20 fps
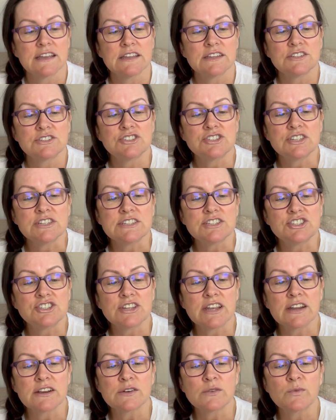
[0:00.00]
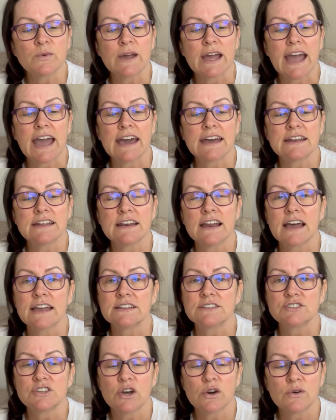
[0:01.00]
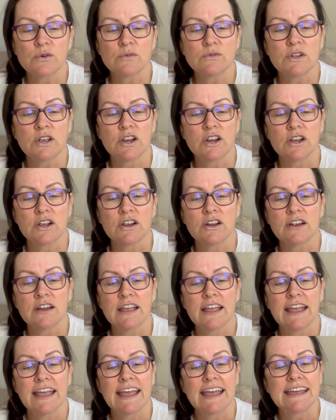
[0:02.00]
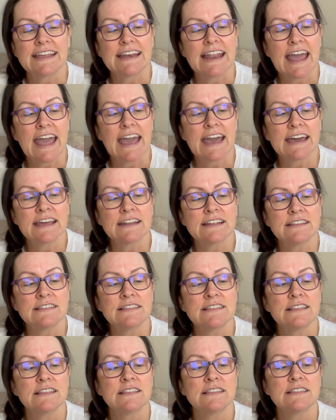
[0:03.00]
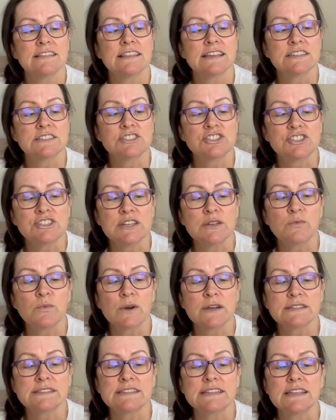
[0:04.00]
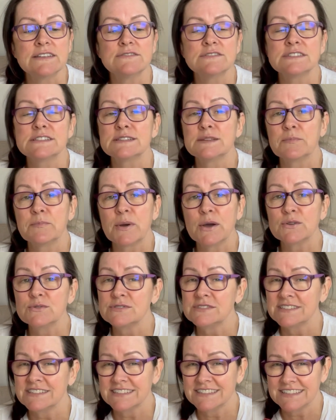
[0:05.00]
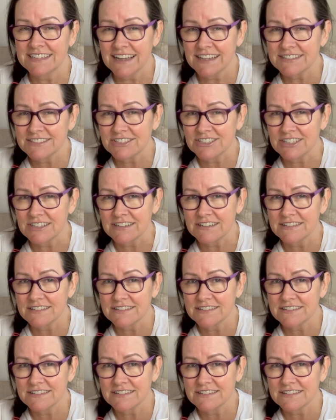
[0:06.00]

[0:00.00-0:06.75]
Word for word: She shared what Adonai told her and added that she wasn't even supposed to touch it.